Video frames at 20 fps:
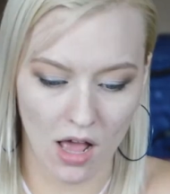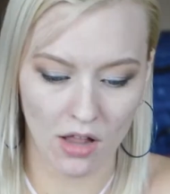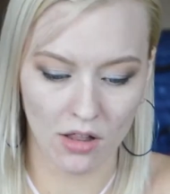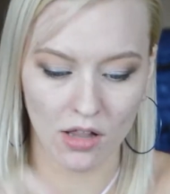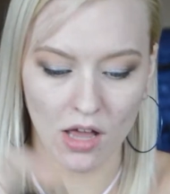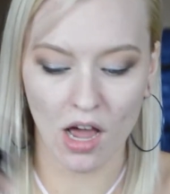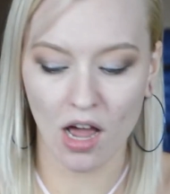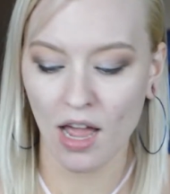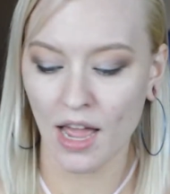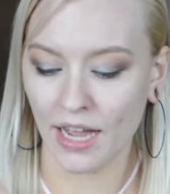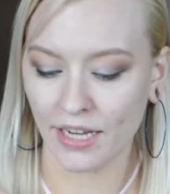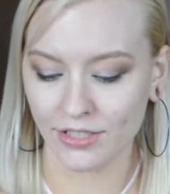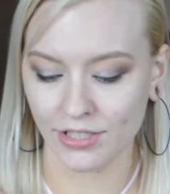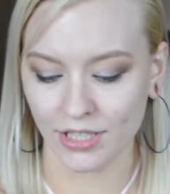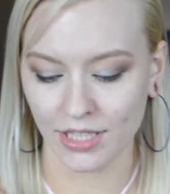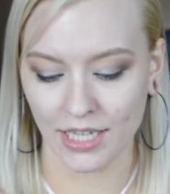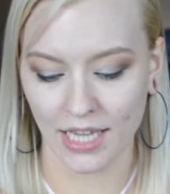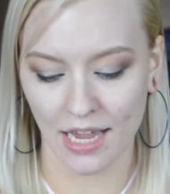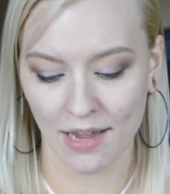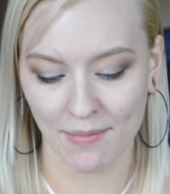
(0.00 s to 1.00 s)
A lot
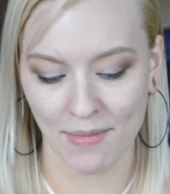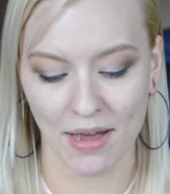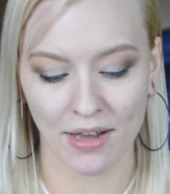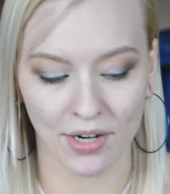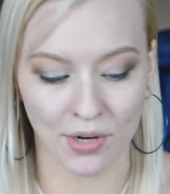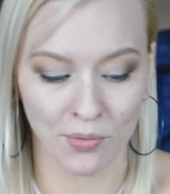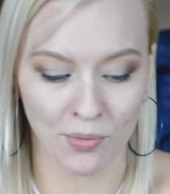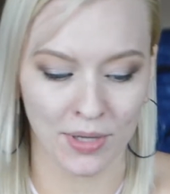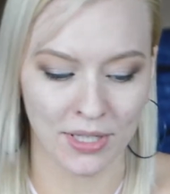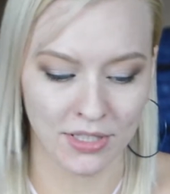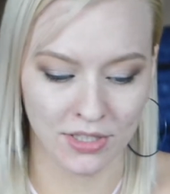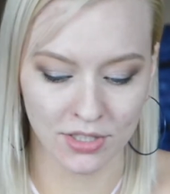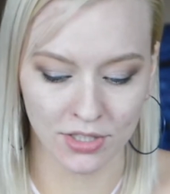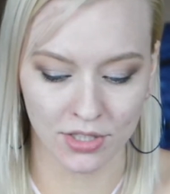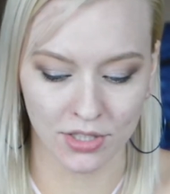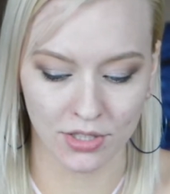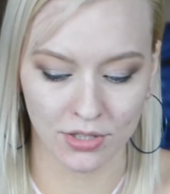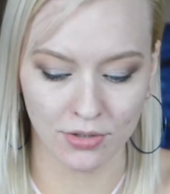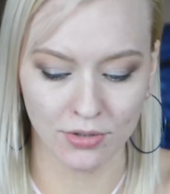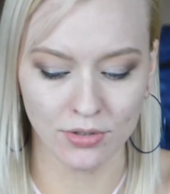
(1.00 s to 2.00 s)
actually came out at
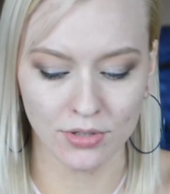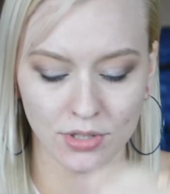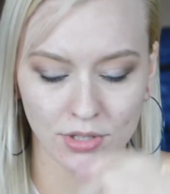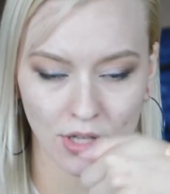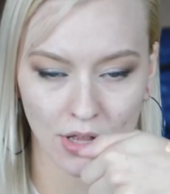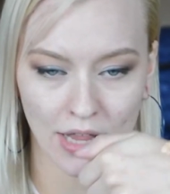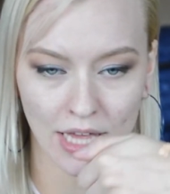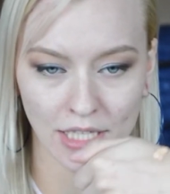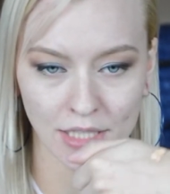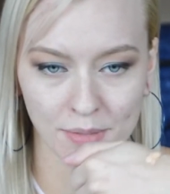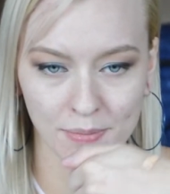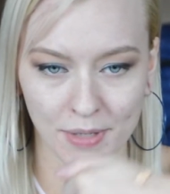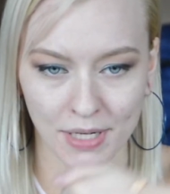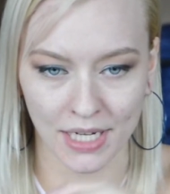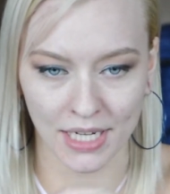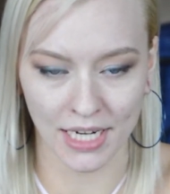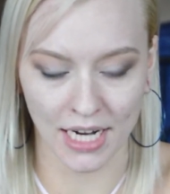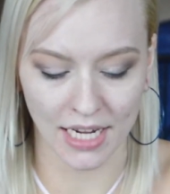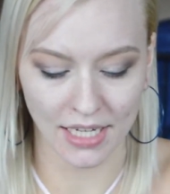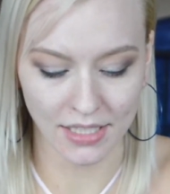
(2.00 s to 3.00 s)
once too, so that's
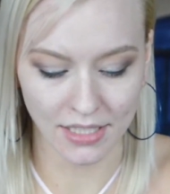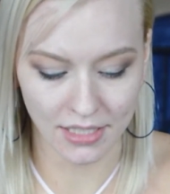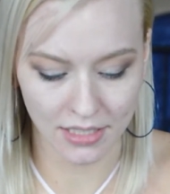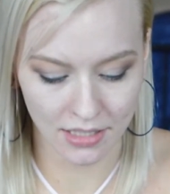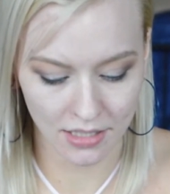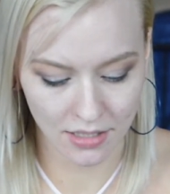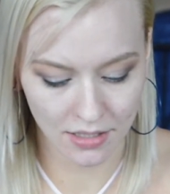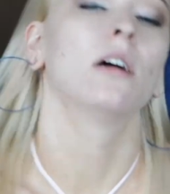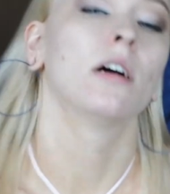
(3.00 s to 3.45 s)
pretty nice.